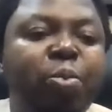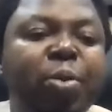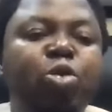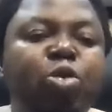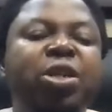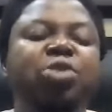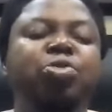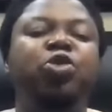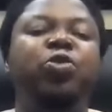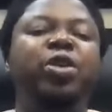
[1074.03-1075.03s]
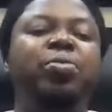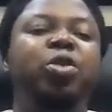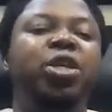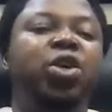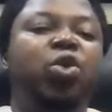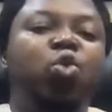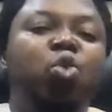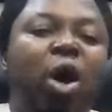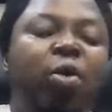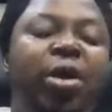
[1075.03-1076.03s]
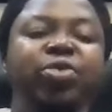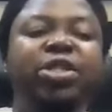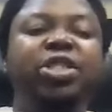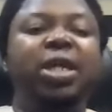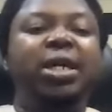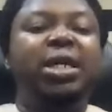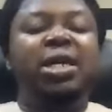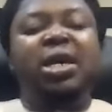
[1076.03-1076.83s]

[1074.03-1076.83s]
people be distributors of Green Monday who are already registered?